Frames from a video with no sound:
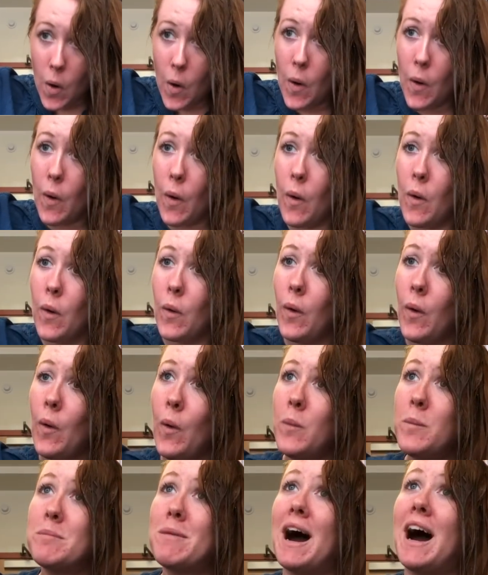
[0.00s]

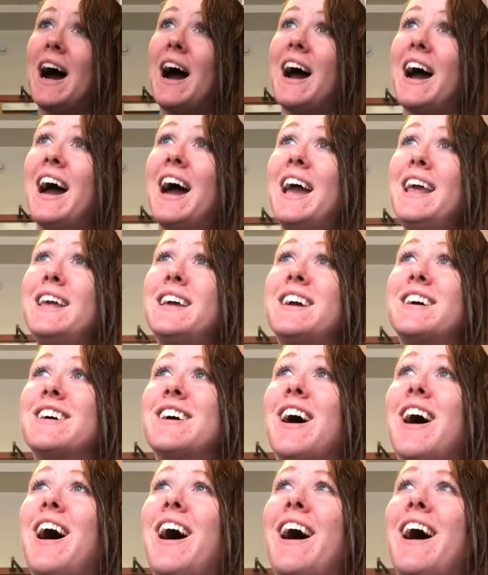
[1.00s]
Oh my
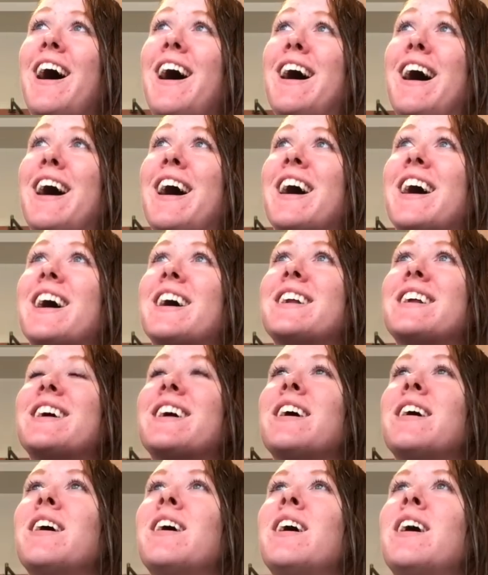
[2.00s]
god!
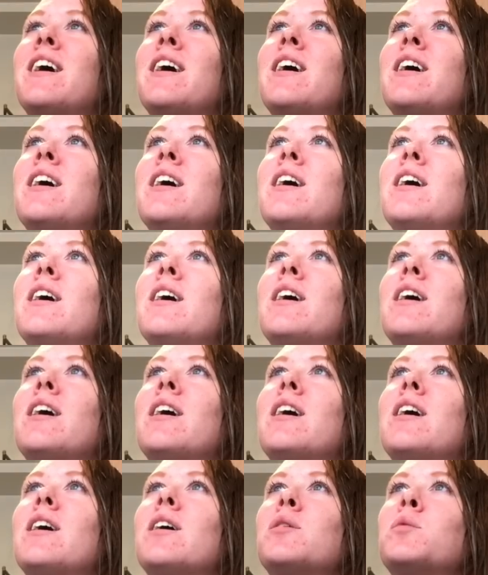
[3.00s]

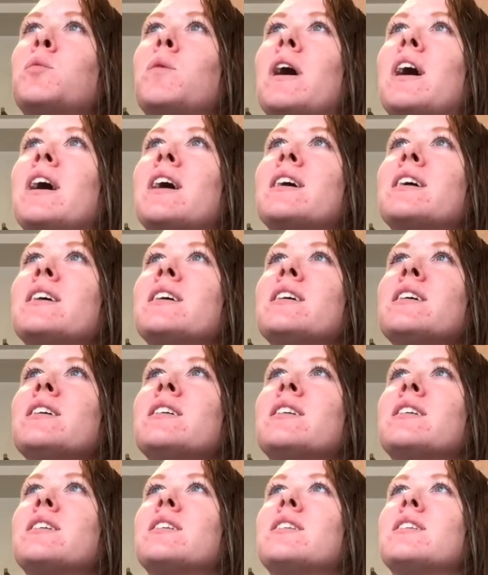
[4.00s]
Why
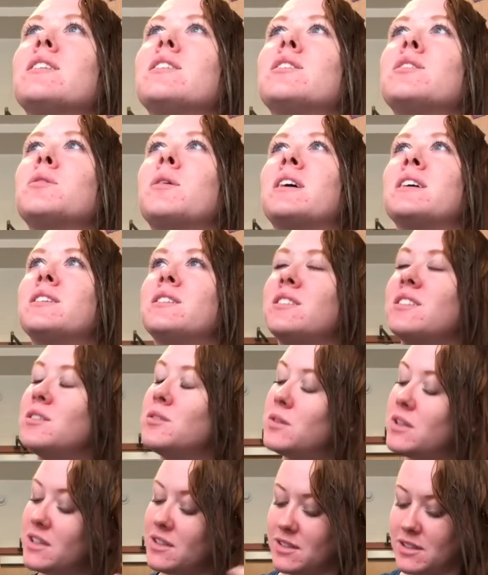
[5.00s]
do I do
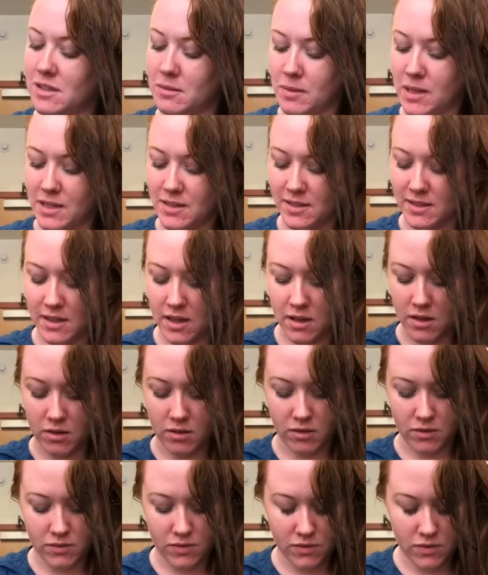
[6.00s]
this to
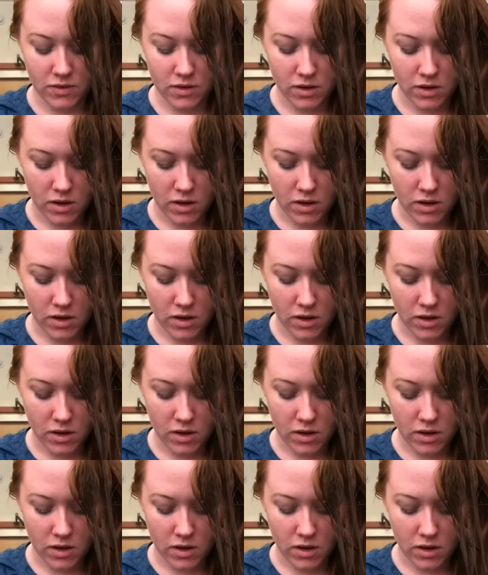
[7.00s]
myself?